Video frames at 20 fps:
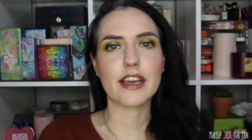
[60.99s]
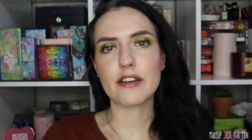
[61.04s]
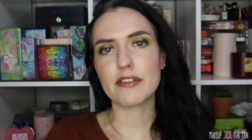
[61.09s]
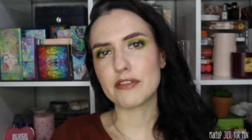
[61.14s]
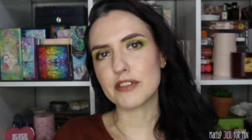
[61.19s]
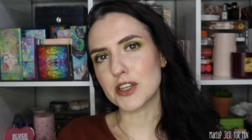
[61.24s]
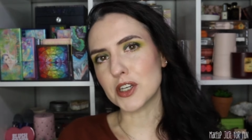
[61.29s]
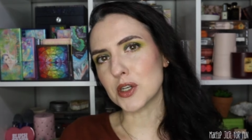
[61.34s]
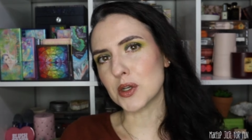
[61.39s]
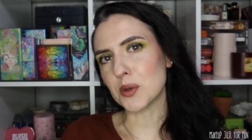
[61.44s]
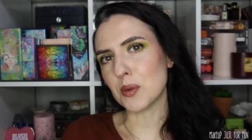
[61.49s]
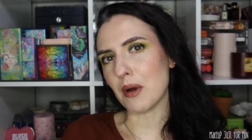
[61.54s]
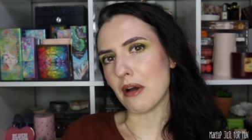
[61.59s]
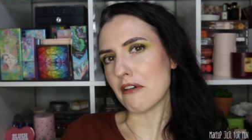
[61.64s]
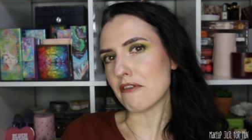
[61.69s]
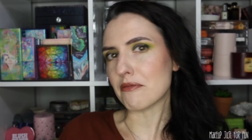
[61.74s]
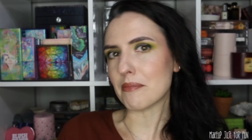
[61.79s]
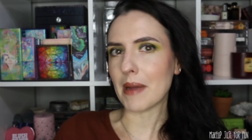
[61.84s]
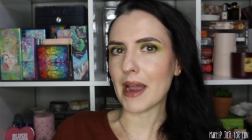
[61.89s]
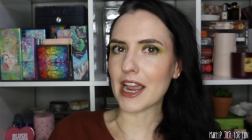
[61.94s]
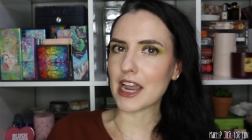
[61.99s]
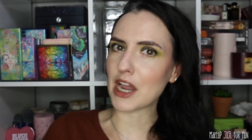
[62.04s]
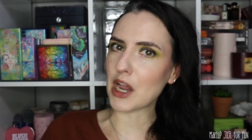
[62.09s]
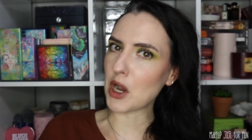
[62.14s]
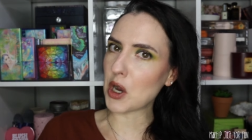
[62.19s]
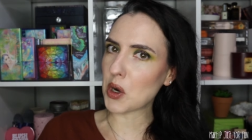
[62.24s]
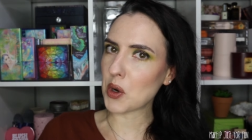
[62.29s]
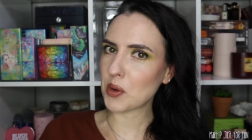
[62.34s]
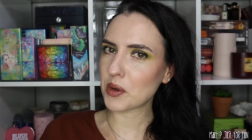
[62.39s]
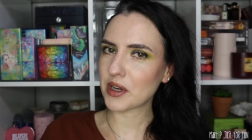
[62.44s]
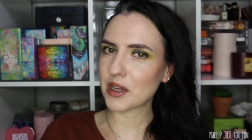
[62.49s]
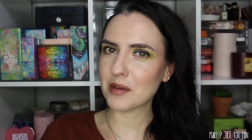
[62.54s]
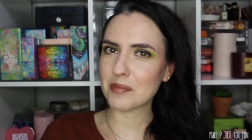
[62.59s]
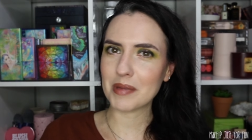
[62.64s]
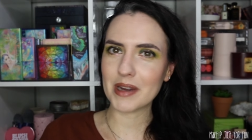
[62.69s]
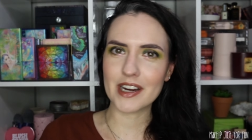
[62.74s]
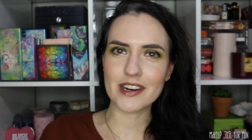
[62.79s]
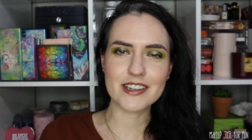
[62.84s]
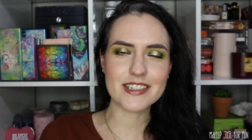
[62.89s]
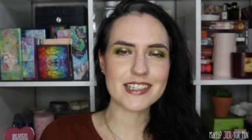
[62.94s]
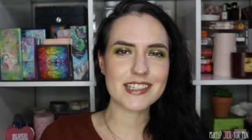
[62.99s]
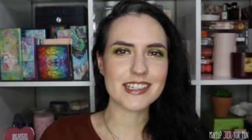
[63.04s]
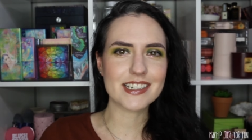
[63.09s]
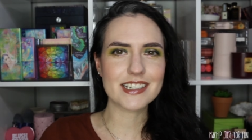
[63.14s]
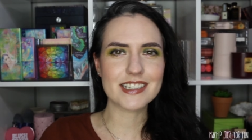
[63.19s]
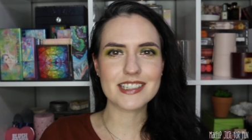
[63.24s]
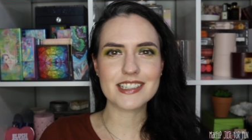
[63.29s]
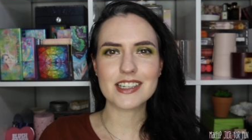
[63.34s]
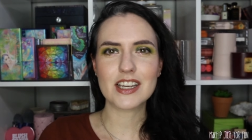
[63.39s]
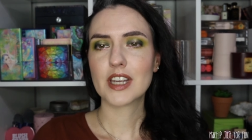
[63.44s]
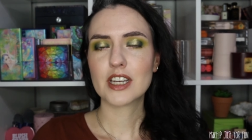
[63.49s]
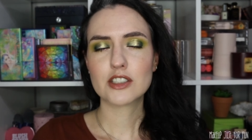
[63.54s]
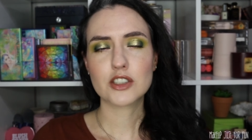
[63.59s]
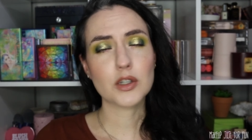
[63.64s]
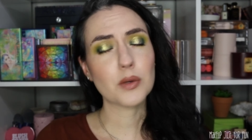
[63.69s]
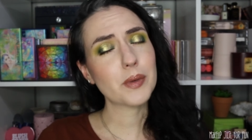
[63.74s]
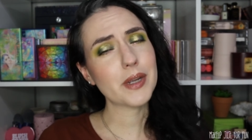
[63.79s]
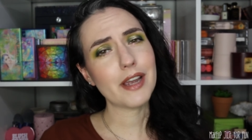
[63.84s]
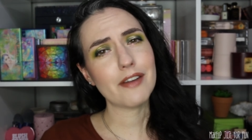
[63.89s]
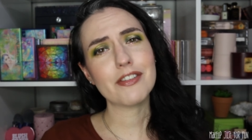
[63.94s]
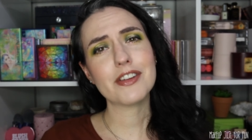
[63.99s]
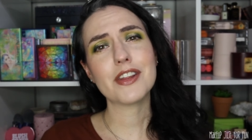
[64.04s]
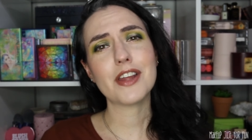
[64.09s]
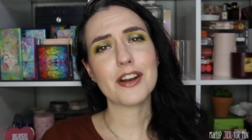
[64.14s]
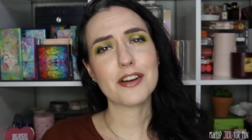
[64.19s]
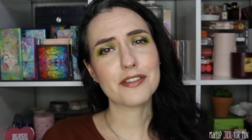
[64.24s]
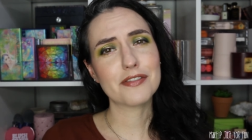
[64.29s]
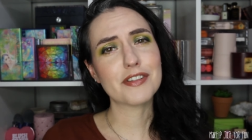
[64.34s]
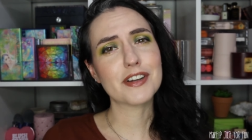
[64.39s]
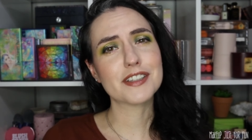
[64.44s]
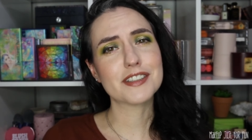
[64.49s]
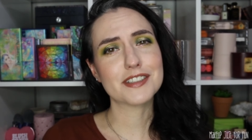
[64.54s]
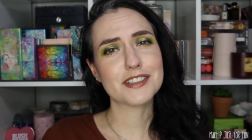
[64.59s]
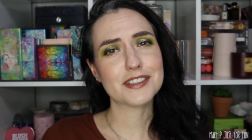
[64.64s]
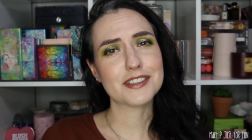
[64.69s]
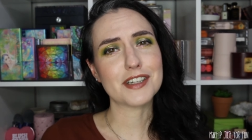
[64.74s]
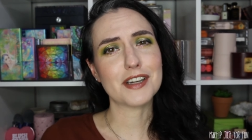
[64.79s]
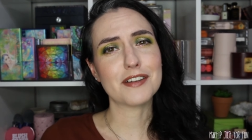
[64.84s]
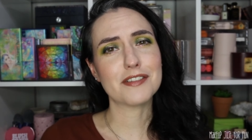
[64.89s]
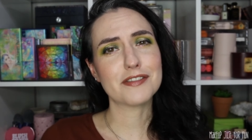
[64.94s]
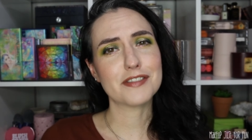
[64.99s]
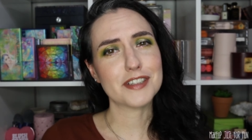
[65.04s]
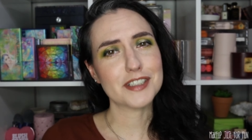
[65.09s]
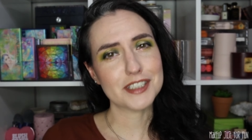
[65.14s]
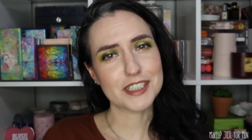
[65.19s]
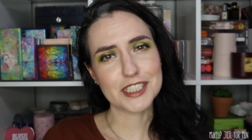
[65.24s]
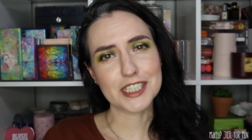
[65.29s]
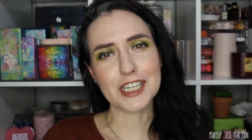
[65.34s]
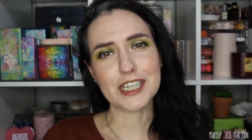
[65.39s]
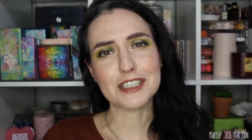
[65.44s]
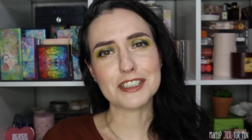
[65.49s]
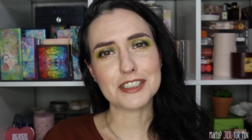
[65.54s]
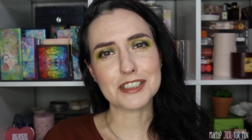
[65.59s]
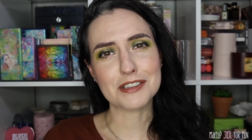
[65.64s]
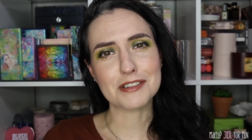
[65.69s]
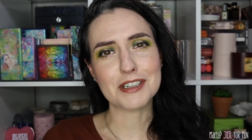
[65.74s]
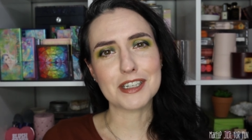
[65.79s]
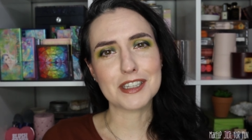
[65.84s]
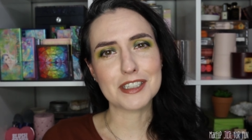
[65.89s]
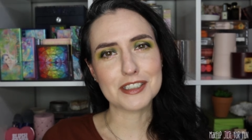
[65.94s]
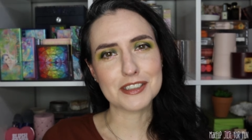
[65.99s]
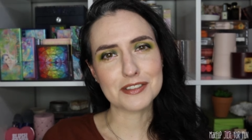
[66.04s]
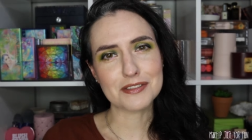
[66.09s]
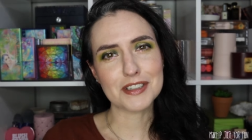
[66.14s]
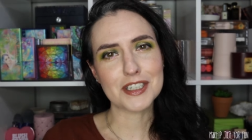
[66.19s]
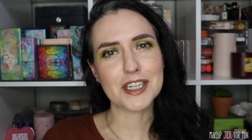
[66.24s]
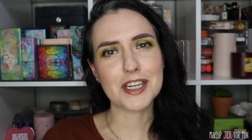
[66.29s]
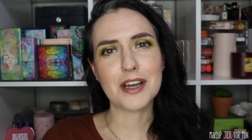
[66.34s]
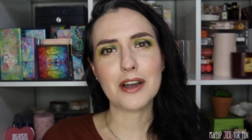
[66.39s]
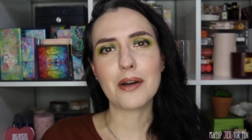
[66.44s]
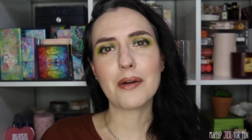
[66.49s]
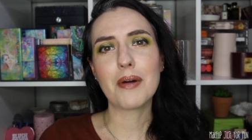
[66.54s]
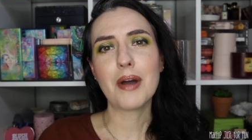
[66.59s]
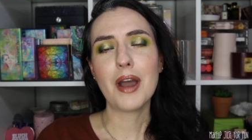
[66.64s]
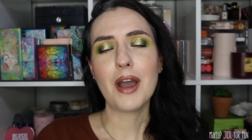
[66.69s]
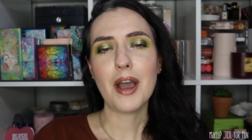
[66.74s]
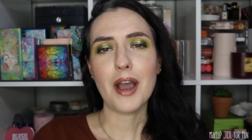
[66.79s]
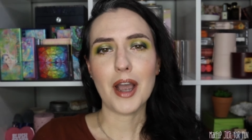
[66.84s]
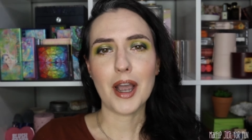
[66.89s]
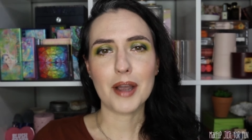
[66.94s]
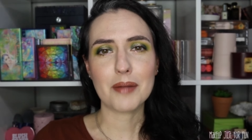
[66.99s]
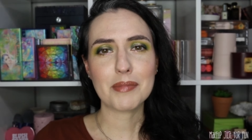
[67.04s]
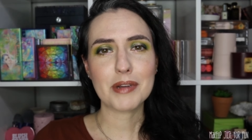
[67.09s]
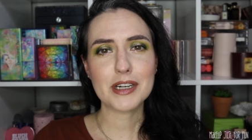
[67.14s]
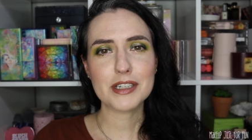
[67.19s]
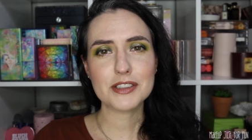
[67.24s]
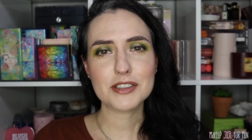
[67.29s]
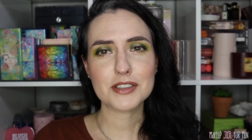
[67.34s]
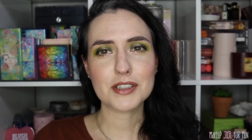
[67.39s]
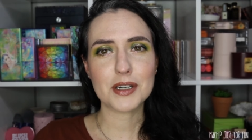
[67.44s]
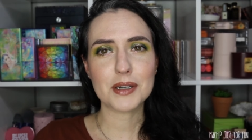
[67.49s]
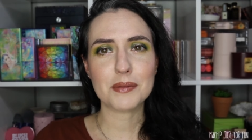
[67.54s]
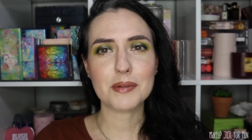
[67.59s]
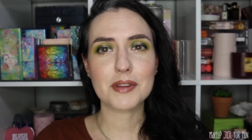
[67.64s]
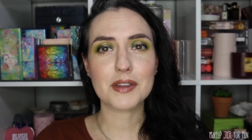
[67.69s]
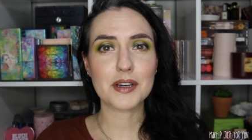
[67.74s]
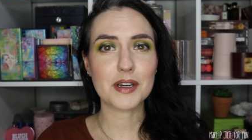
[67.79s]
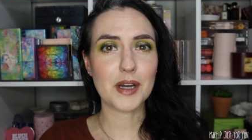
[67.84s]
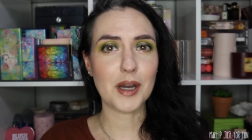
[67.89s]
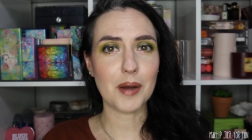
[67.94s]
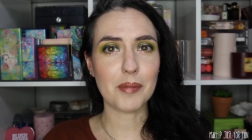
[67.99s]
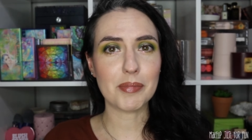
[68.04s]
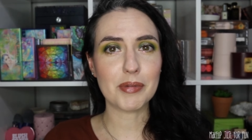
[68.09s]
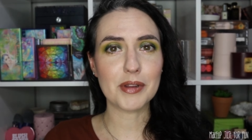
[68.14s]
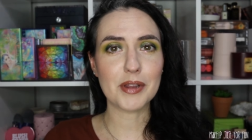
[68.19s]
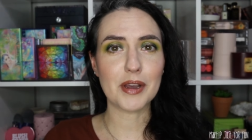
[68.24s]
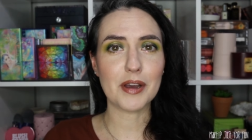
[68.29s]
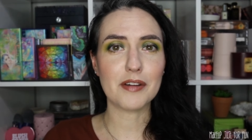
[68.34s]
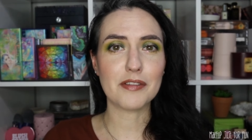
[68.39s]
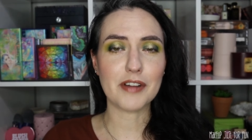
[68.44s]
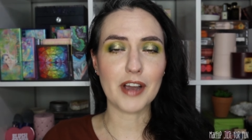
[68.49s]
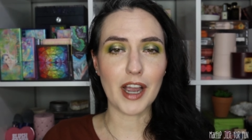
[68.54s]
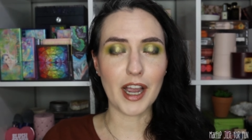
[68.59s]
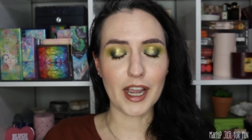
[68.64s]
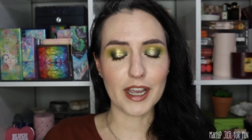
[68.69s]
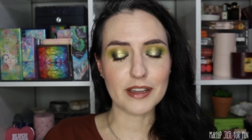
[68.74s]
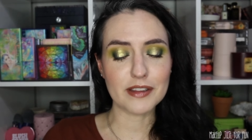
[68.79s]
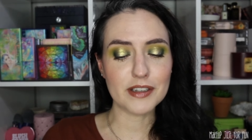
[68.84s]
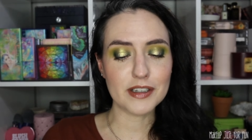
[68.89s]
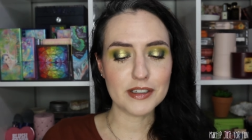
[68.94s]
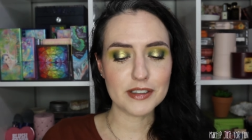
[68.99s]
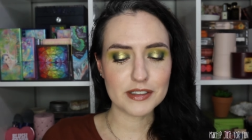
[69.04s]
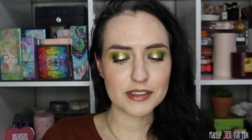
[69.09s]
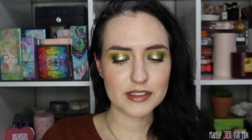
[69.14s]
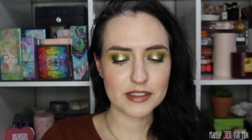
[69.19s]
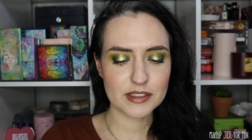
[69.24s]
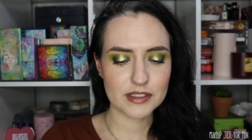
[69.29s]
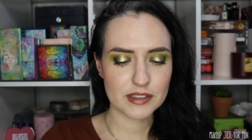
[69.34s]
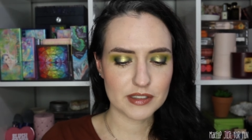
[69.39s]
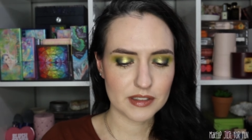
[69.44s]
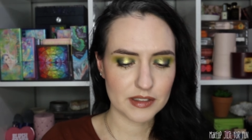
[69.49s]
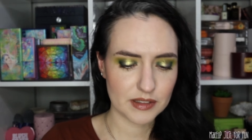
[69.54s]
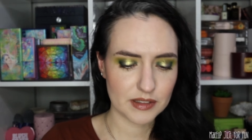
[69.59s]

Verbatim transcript: a few of my own comparisons. So we have a lot of fun stuff to get to in this video. I'm going to start with a couple of eye looks.